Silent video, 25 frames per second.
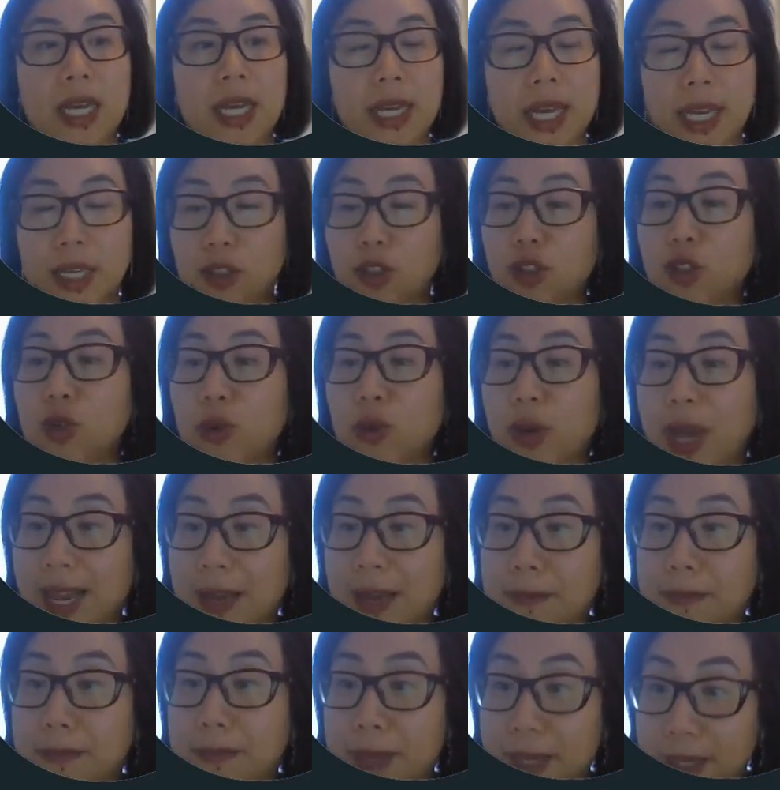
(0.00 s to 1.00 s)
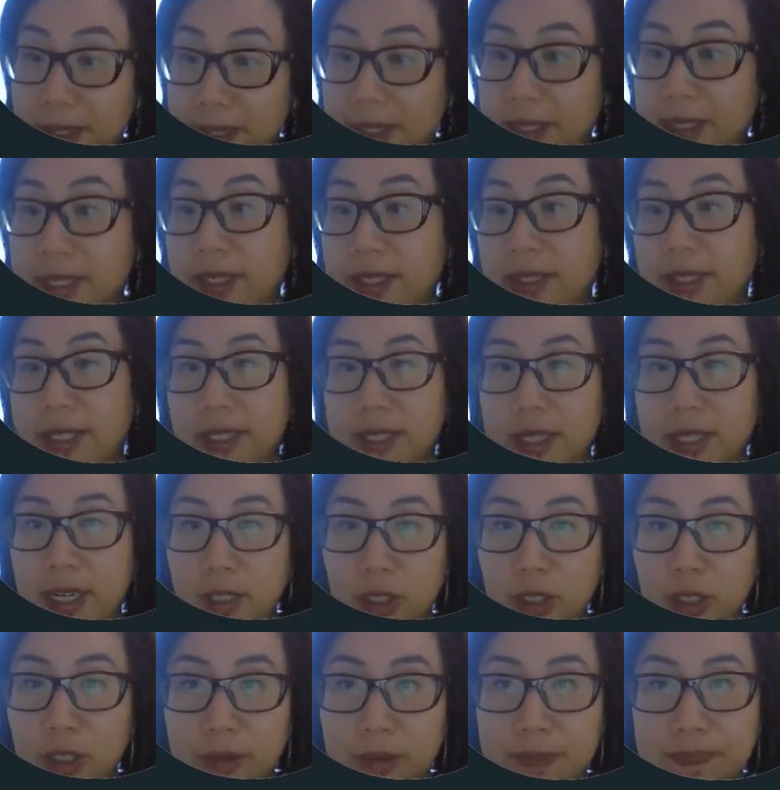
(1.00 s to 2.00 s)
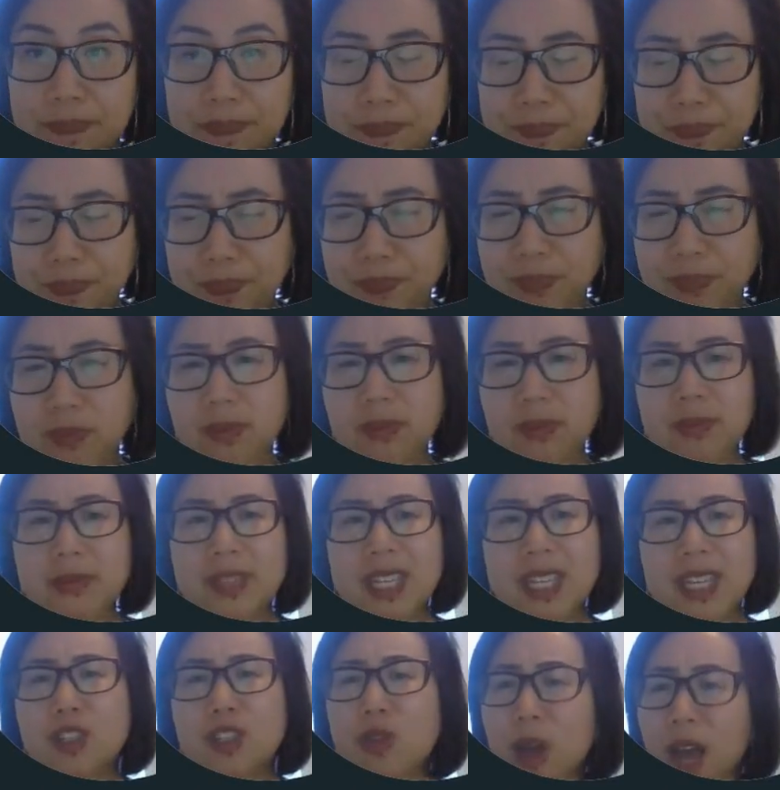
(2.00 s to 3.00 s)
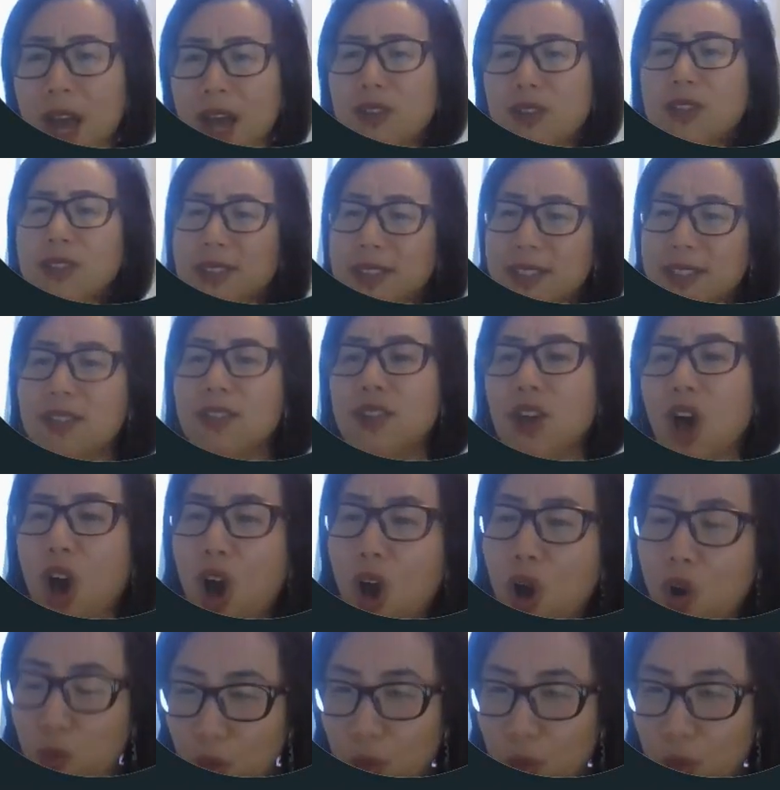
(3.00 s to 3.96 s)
into a business deduction. So how does this all